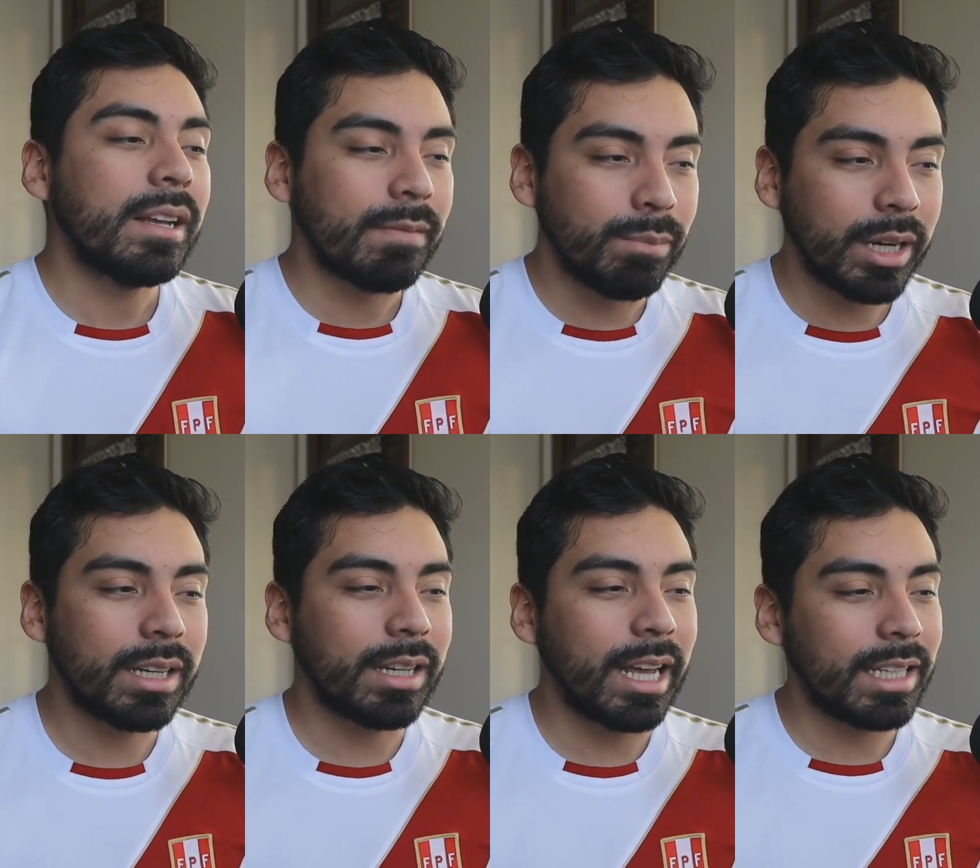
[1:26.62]

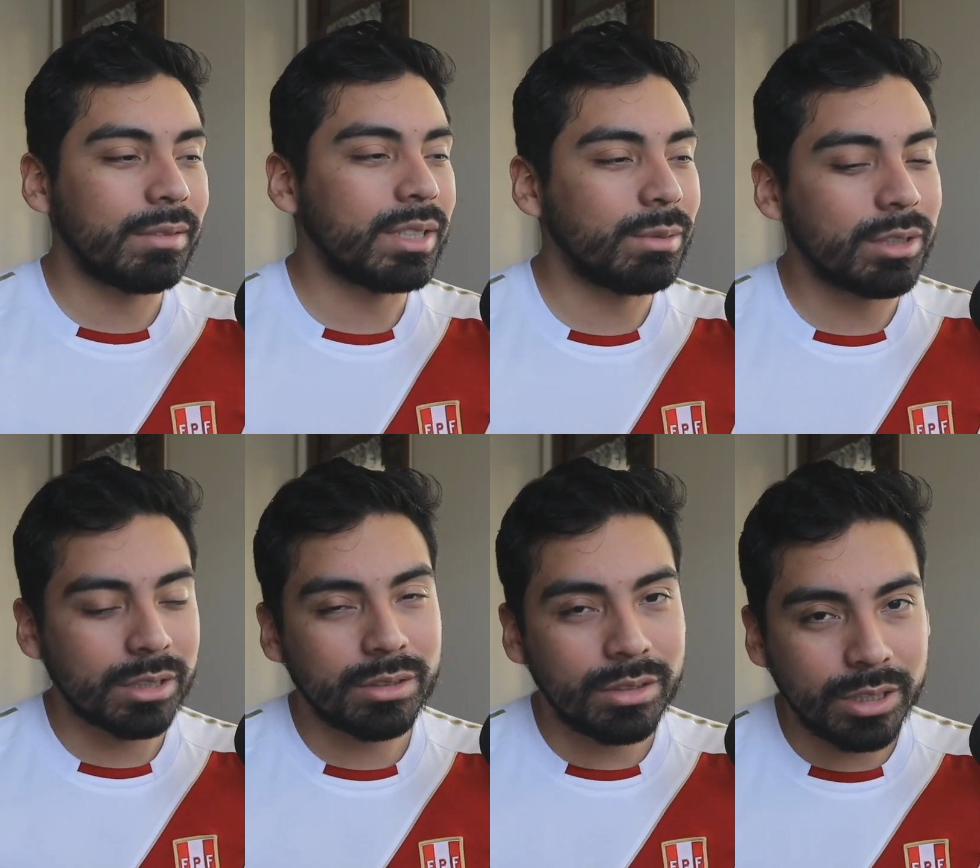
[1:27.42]
But LAFC were
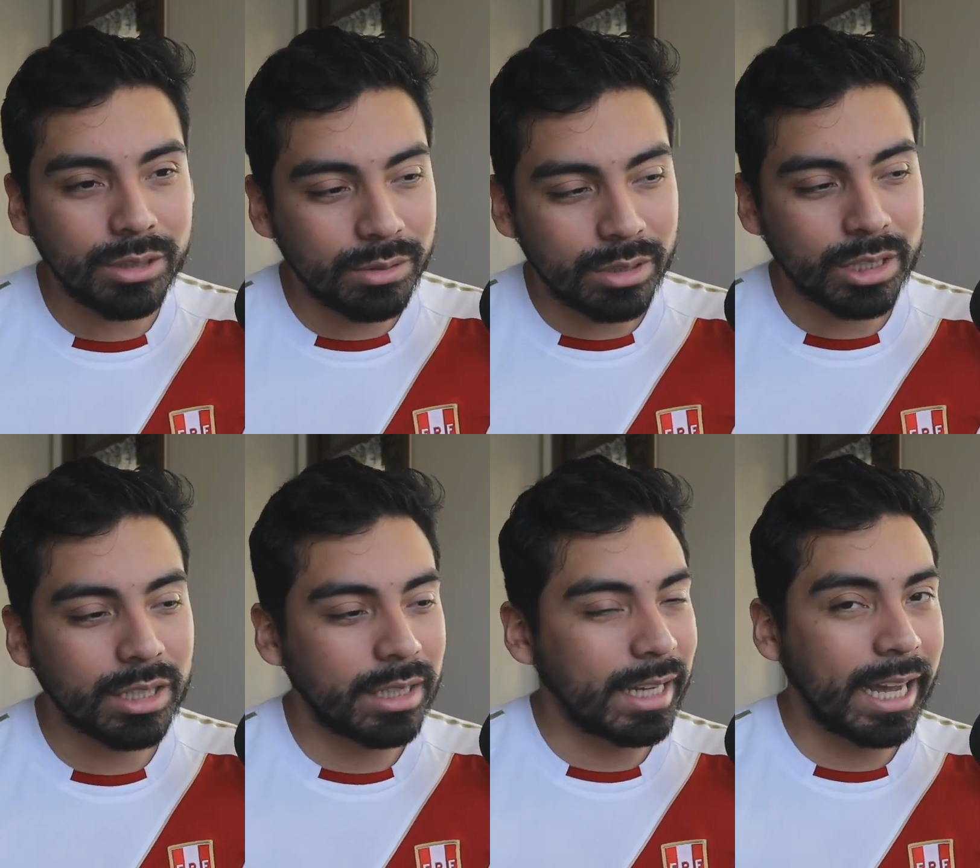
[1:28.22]
just too
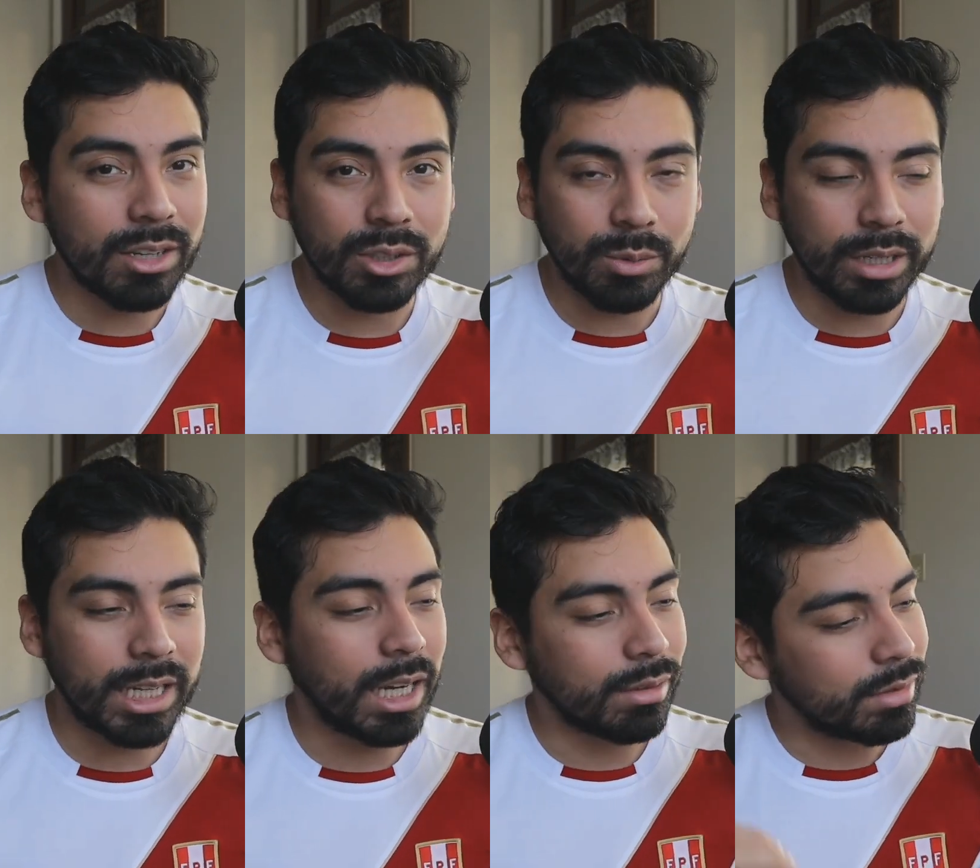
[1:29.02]
good. They edged a win
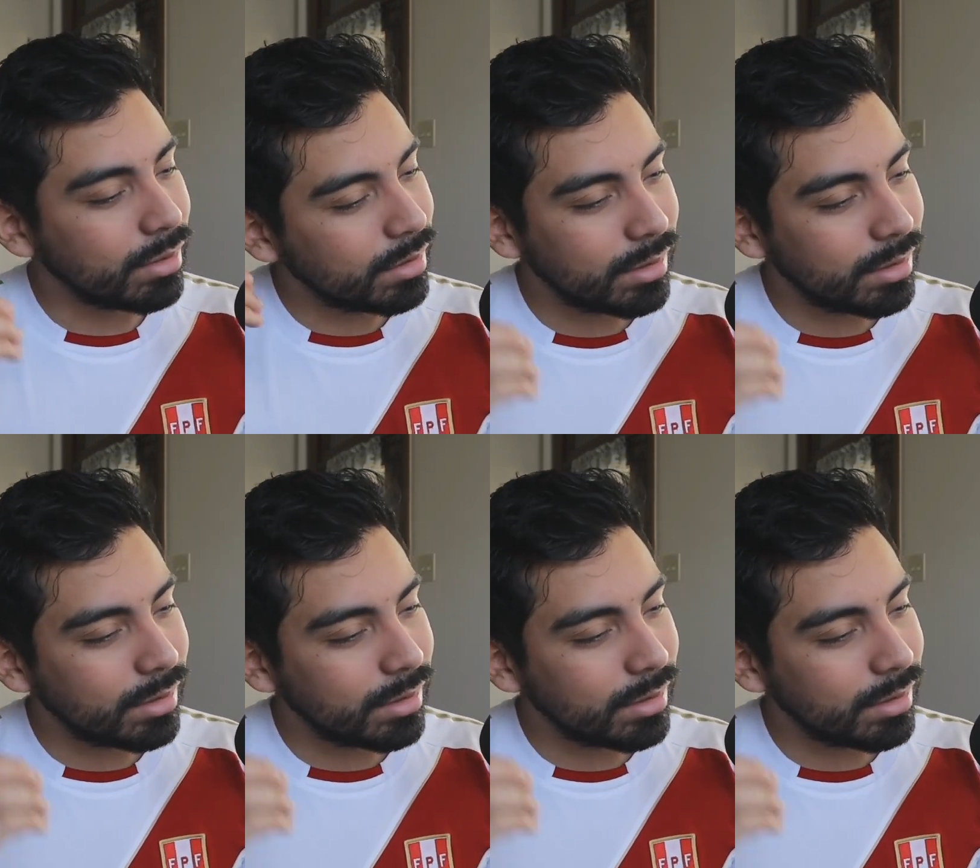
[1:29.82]
out.